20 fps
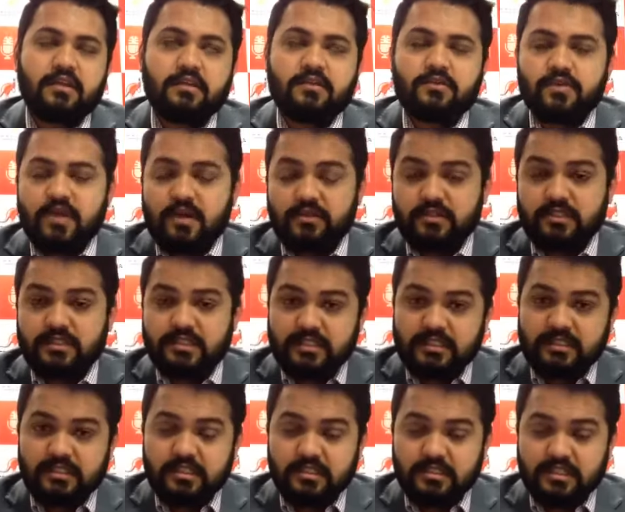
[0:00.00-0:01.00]

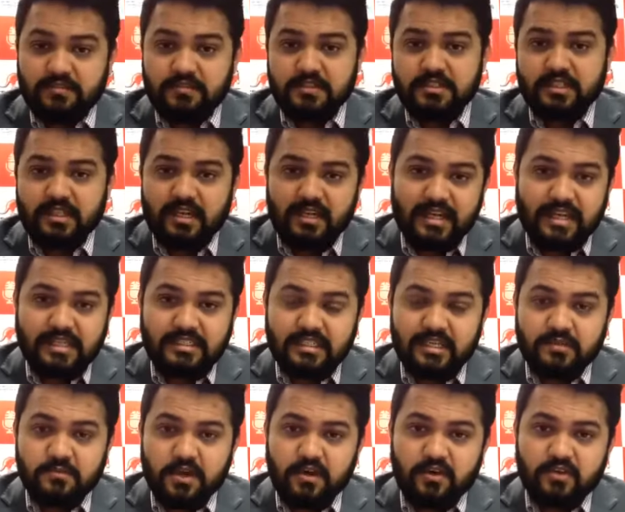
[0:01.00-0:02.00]
2017 and 18
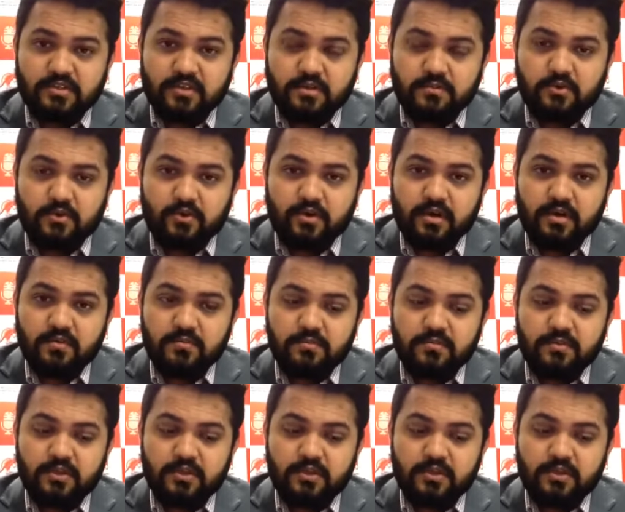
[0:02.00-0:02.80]
migration program,